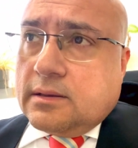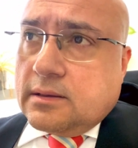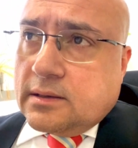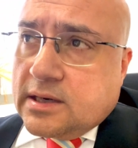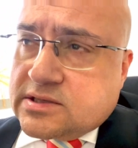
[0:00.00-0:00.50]

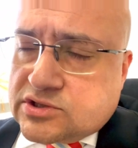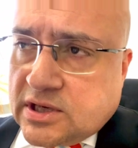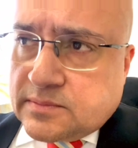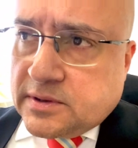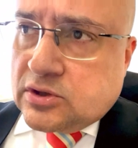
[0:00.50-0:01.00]
Ladies and
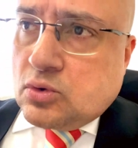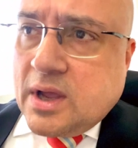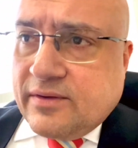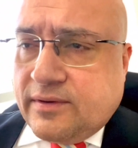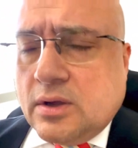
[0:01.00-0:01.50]
gentlemen, you
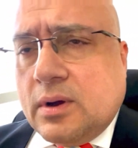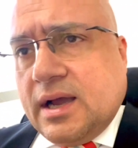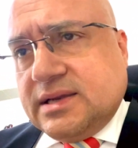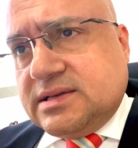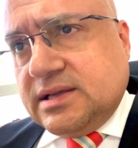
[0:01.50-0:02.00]
have no
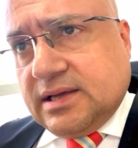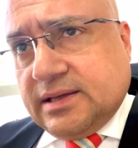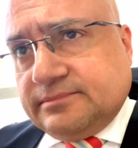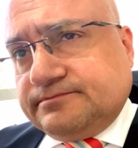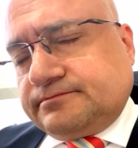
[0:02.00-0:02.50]

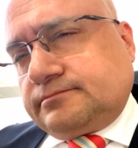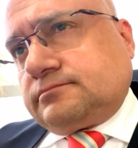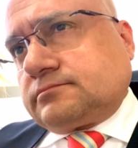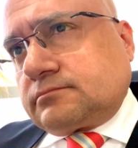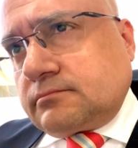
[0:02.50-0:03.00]
idea
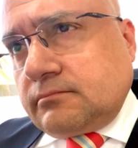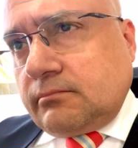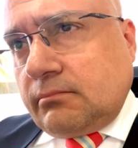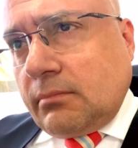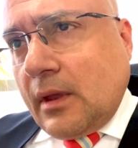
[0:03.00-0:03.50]

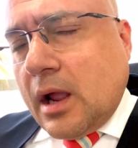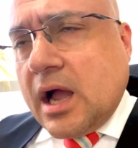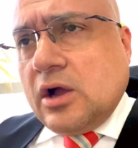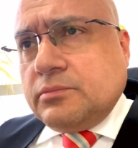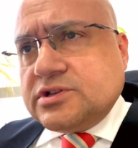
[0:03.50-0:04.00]

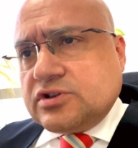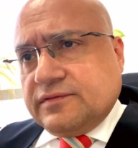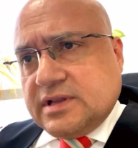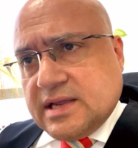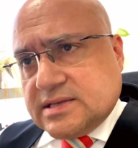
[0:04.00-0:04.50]
how much
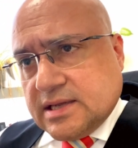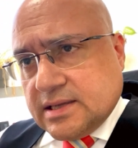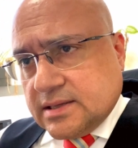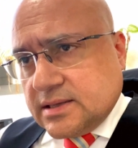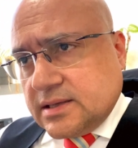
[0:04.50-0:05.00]
of
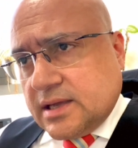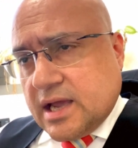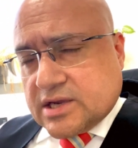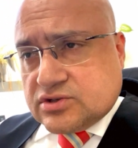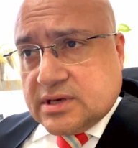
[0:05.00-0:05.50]
data
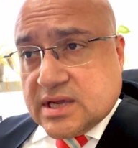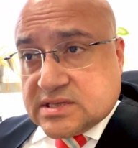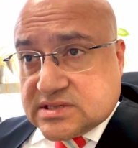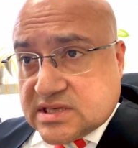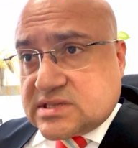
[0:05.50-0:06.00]
actually
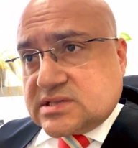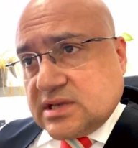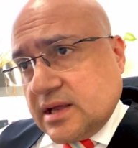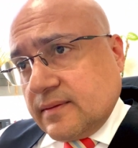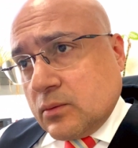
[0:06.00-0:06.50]
exists
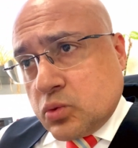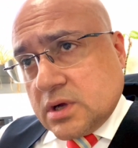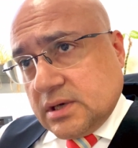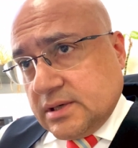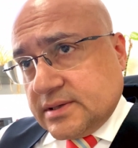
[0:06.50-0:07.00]
in the
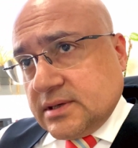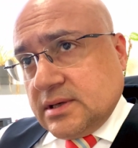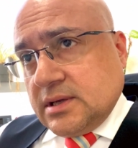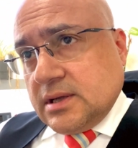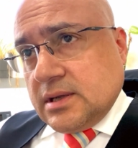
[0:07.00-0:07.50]
world.
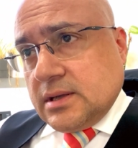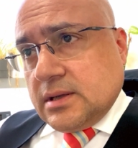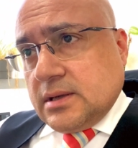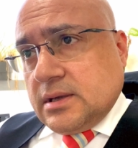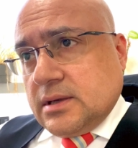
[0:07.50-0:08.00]

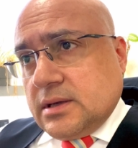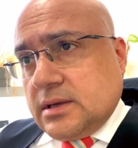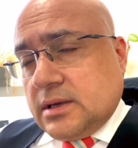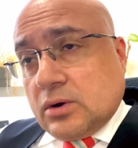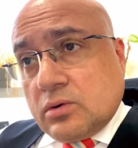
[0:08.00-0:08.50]

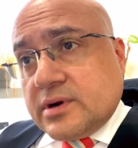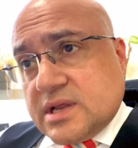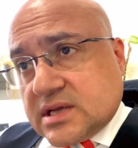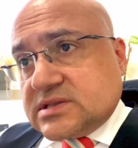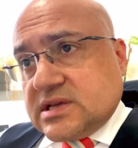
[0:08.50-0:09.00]
It
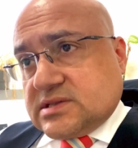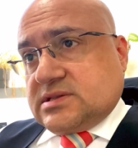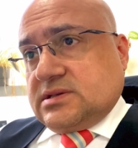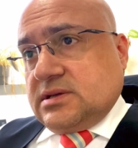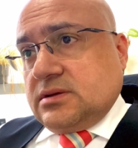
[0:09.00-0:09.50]
already
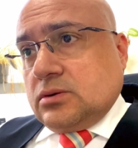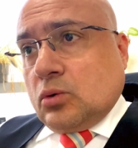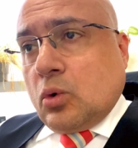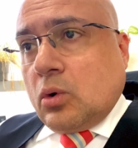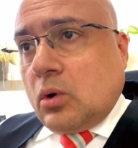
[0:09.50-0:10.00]
exists.
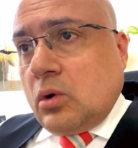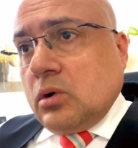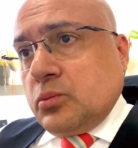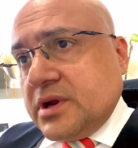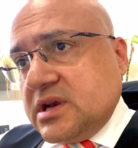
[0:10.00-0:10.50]

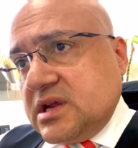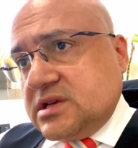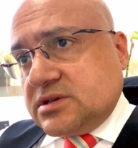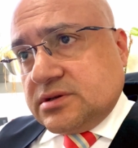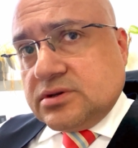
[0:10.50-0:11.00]
All we
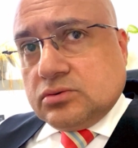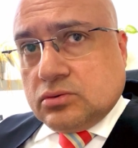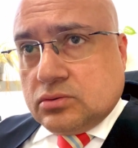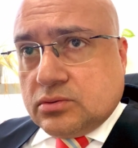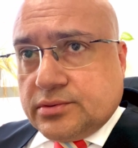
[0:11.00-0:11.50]
need to
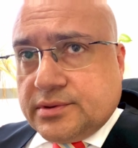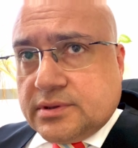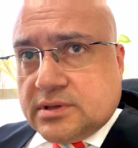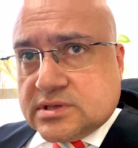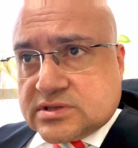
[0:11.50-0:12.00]
do
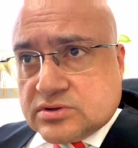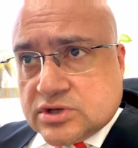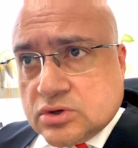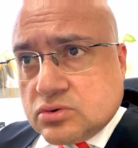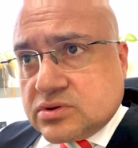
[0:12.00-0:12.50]
is to
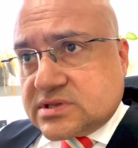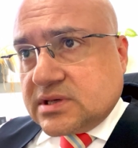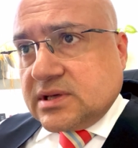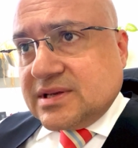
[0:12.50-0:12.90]
use